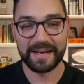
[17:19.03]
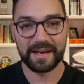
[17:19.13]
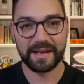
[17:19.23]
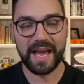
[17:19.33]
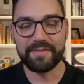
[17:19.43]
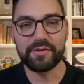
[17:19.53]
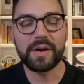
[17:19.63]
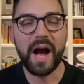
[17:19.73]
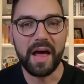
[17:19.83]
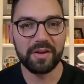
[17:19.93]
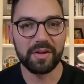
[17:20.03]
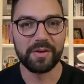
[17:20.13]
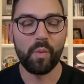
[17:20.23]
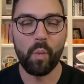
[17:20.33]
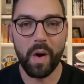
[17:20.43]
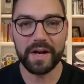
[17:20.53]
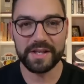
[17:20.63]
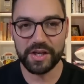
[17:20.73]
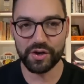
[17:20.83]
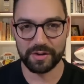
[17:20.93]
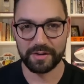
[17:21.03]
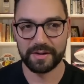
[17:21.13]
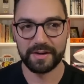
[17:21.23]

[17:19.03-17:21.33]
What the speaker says: Kevin O'Connell, 1 year.